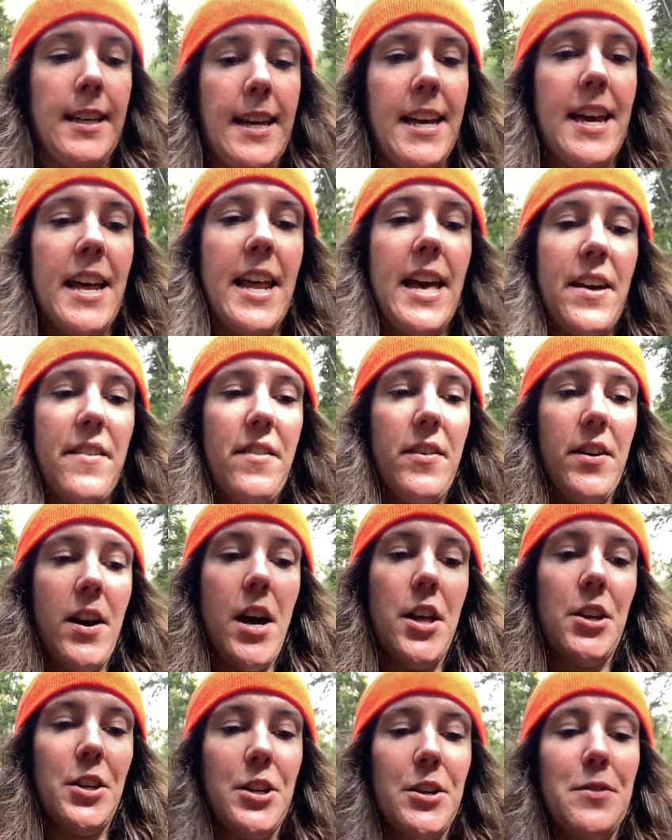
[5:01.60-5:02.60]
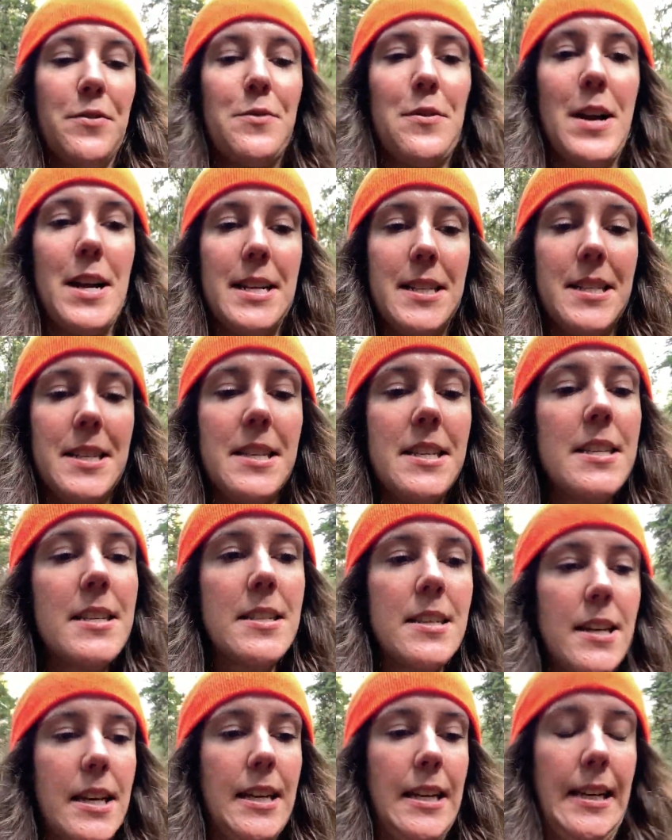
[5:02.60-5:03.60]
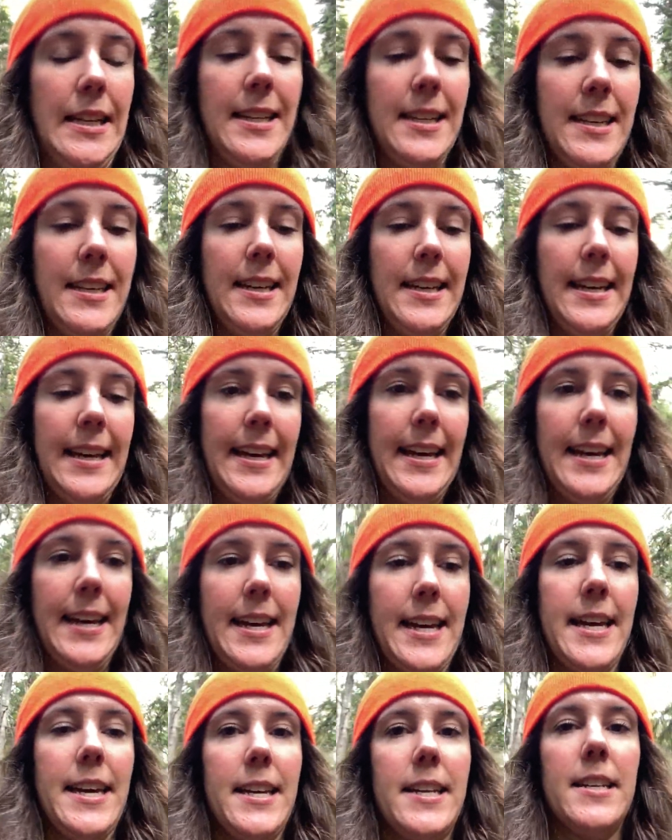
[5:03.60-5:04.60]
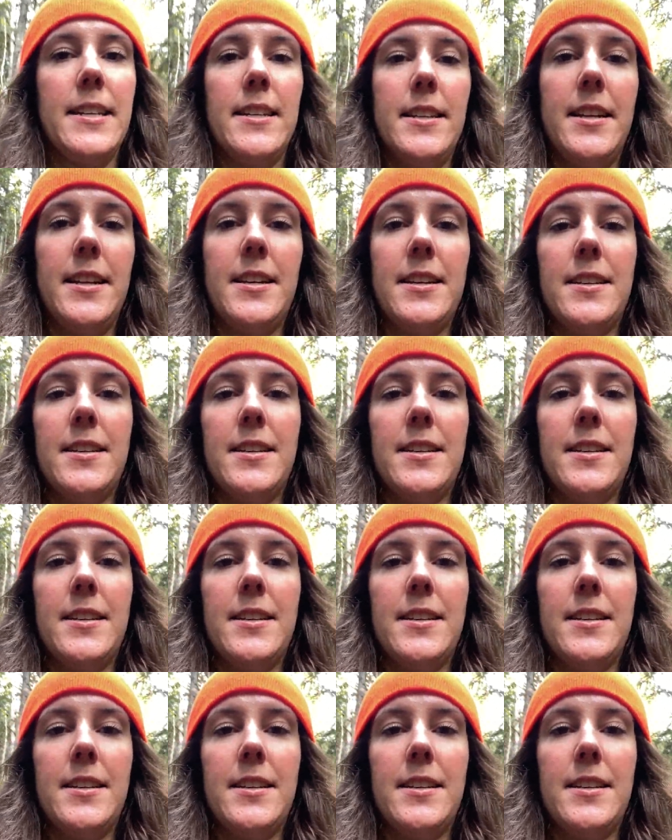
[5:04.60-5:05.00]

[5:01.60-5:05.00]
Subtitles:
And I have other friends in